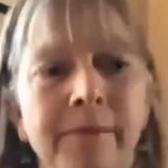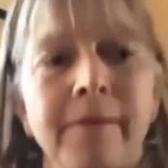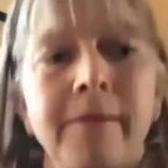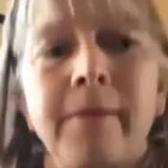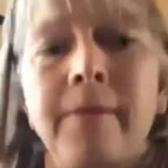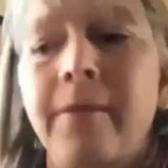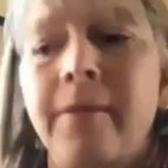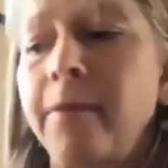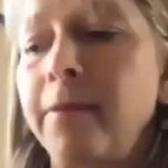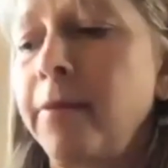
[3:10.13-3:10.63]

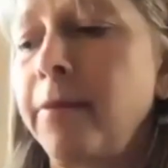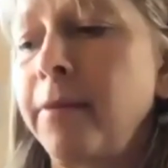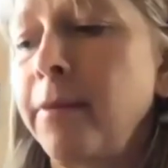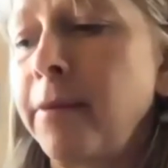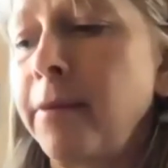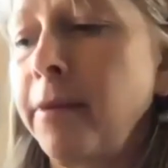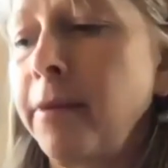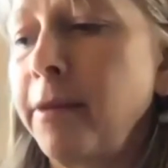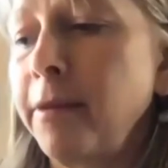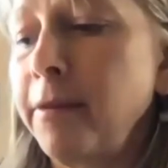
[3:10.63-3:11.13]

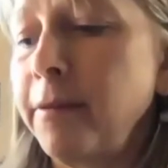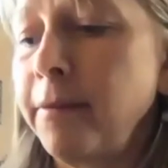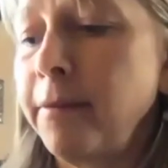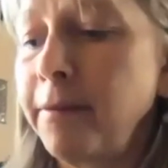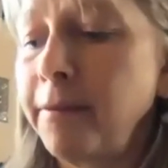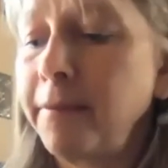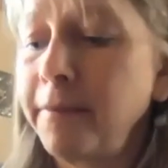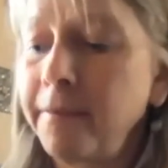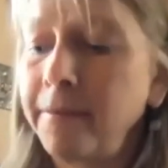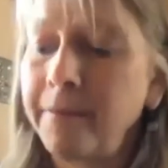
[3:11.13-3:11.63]

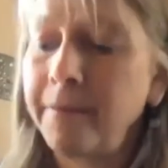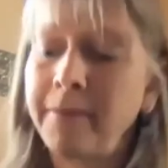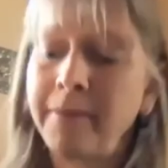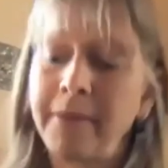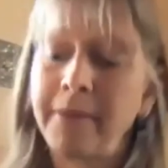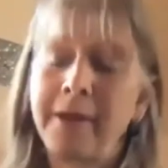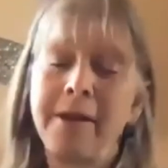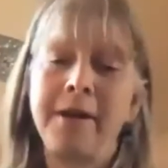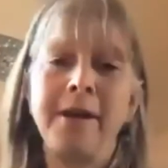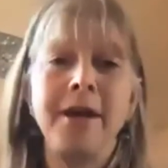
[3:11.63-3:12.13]

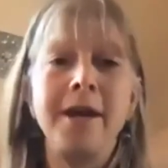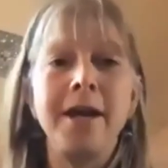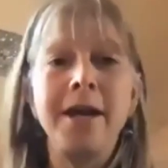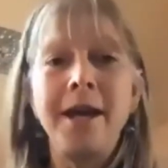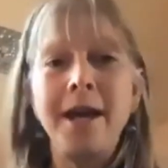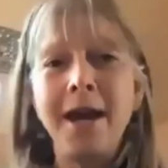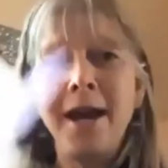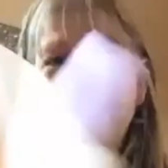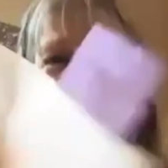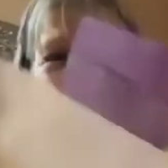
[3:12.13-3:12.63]

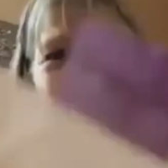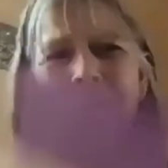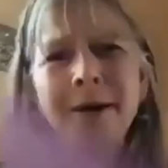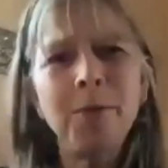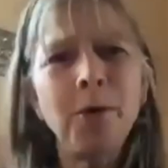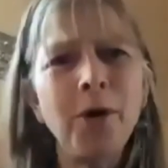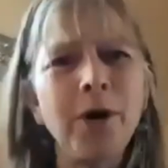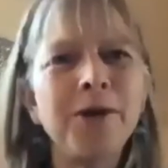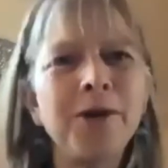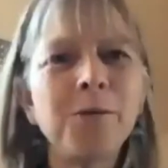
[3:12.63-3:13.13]
And then I'm
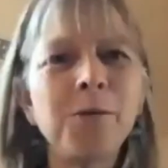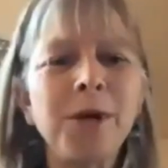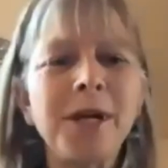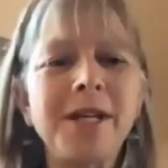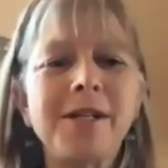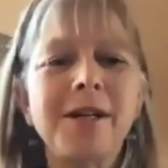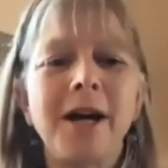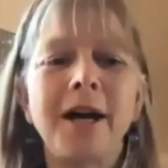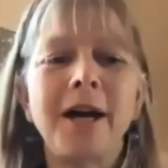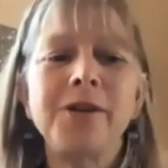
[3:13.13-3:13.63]
going to
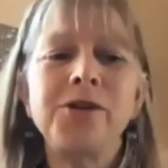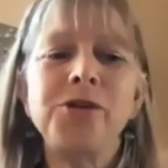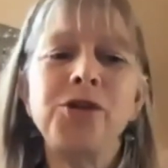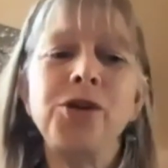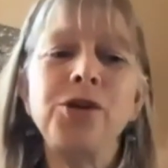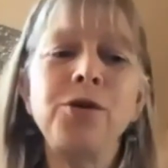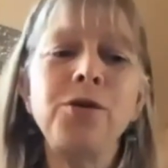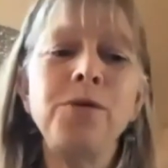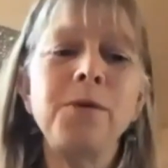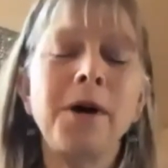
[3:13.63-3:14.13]
read
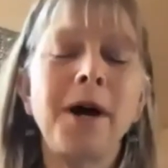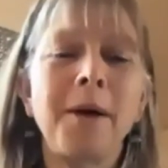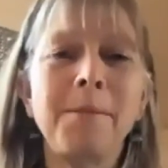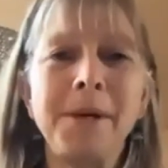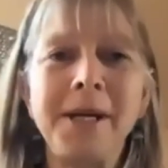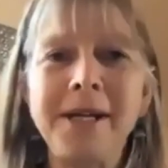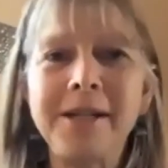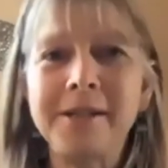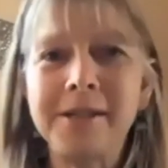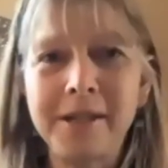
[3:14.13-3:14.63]
two
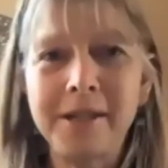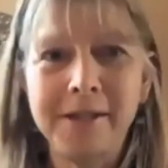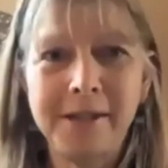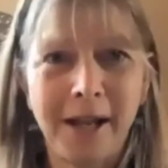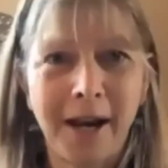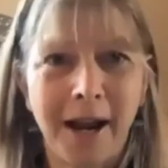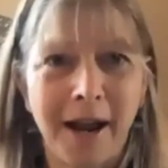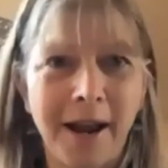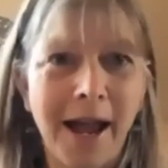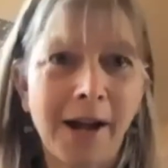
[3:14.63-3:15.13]
pieces that
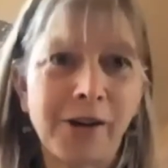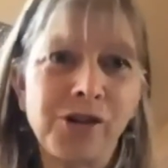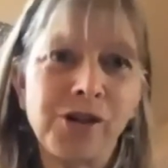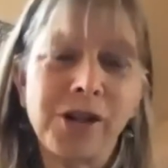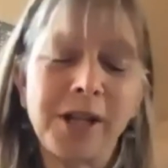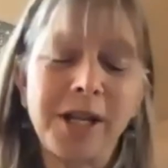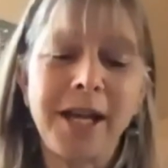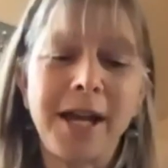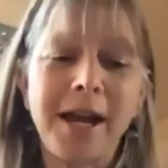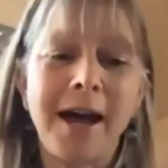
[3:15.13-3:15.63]
I
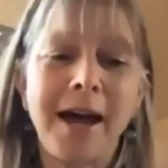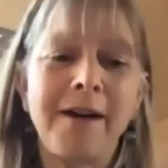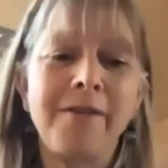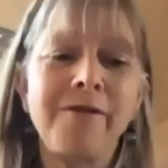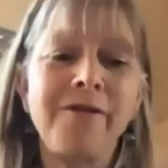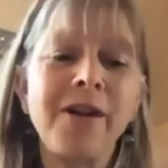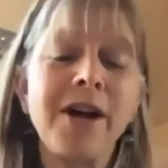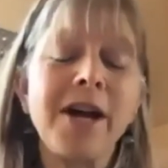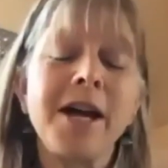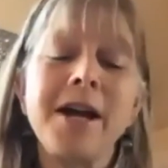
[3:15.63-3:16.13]
actually have
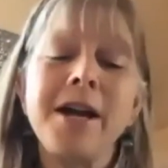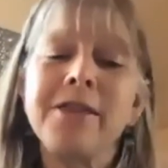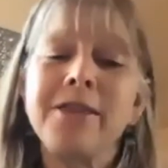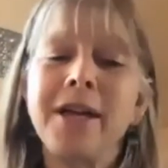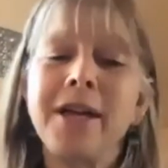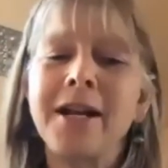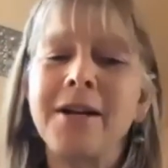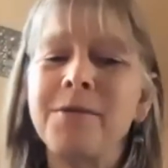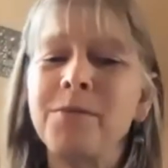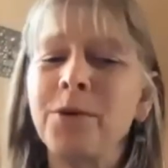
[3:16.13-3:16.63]

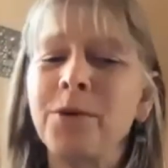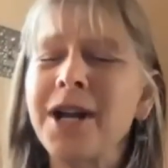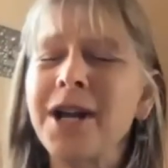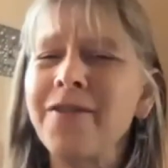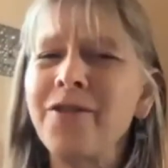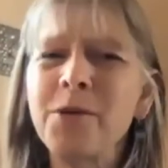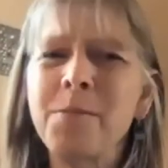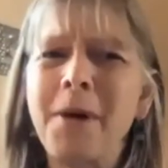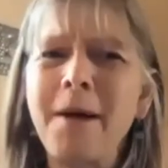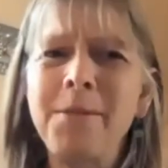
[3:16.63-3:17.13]
that were
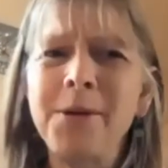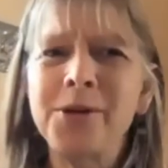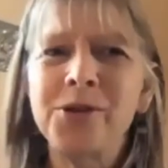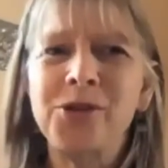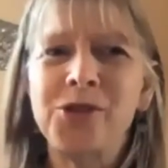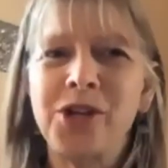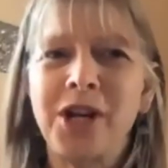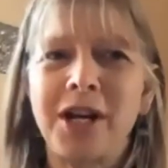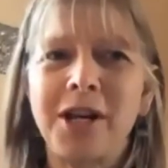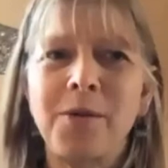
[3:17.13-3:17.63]
never
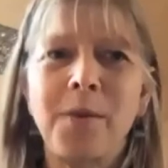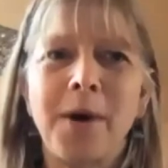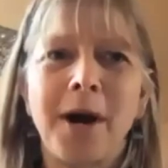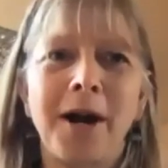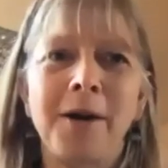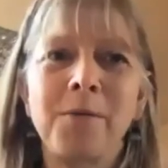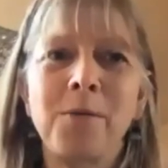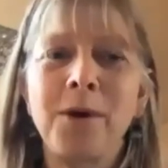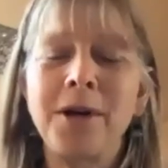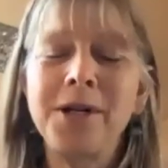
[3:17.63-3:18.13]
published
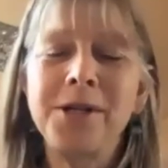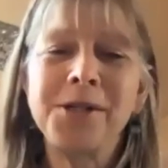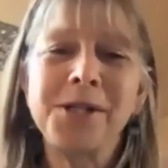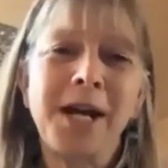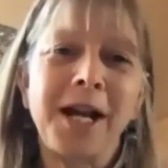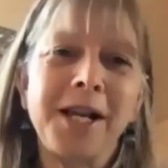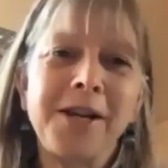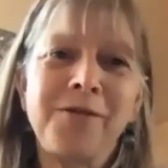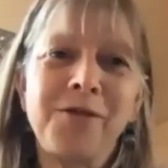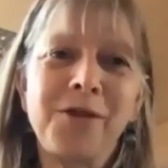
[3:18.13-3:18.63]
anywhere. One is
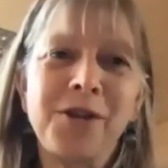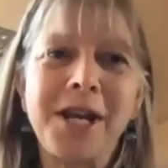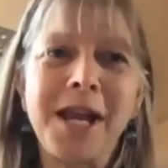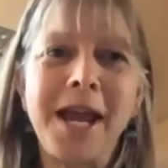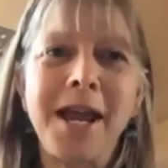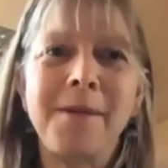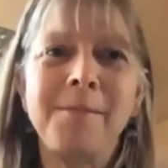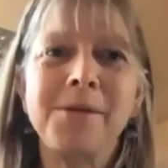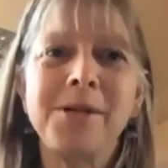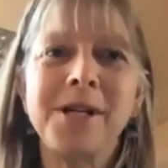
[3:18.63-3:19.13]
not even
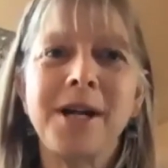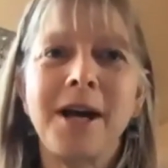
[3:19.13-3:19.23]
named.